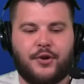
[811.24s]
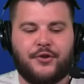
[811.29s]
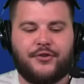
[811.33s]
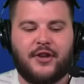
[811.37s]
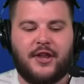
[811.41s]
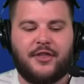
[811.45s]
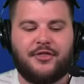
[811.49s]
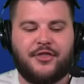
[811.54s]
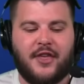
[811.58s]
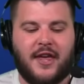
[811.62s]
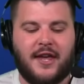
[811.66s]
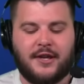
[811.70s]
to
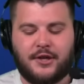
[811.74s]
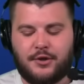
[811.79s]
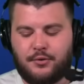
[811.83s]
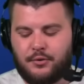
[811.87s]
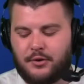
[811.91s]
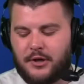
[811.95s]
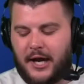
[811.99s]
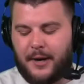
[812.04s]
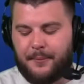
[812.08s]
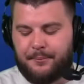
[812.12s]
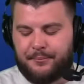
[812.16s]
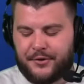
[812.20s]
say thank you,
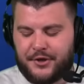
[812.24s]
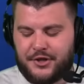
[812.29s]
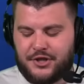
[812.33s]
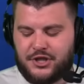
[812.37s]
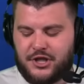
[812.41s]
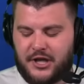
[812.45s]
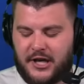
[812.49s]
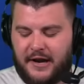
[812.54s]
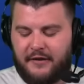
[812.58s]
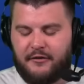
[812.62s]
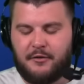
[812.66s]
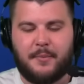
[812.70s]
and I
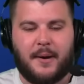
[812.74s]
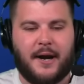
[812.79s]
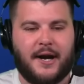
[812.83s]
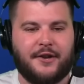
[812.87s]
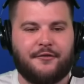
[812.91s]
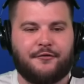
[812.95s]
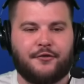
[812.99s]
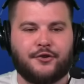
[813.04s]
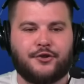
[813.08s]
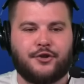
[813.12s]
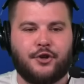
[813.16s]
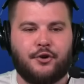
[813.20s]
appreciate everybody
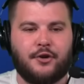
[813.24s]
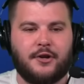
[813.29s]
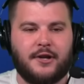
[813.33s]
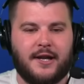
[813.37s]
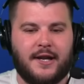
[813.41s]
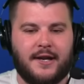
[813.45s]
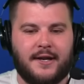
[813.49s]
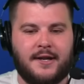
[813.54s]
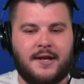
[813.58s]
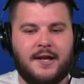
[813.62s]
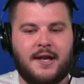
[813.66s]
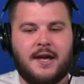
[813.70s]
for tuning
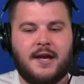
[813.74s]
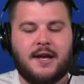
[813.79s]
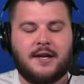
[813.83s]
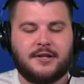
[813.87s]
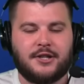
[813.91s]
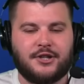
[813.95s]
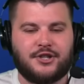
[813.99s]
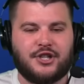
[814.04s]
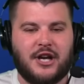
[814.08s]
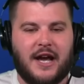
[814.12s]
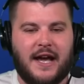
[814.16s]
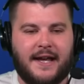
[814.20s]
in
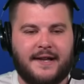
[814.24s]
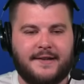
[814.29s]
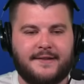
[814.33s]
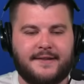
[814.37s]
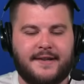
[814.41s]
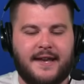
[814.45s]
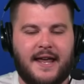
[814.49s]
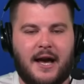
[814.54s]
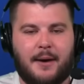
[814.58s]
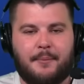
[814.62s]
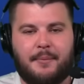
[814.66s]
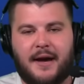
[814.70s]
to Giants
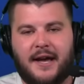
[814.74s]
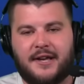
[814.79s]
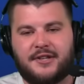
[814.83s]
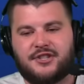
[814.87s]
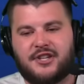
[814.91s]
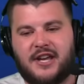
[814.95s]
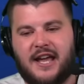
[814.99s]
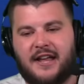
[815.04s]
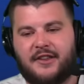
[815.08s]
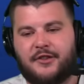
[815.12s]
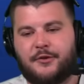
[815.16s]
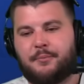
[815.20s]
Now by
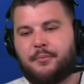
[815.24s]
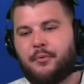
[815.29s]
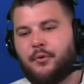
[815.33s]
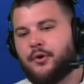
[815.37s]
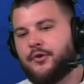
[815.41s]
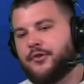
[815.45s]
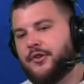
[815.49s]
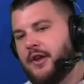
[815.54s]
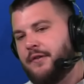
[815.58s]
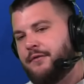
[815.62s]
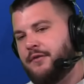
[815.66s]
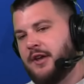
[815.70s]
Chat
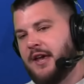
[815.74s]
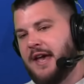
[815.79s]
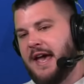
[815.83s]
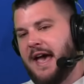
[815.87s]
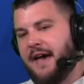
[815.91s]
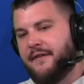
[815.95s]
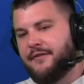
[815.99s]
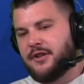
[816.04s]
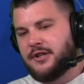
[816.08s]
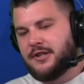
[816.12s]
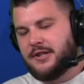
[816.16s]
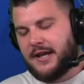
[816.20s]
Sports. If you
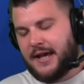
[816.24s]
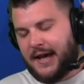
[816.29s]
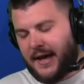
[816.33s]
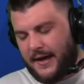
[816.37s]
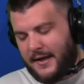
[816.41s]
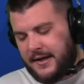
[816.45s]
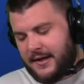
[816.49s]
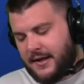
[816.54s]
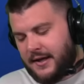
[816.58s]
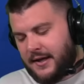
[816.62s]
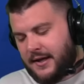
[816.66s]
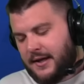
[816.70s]
haven't yet,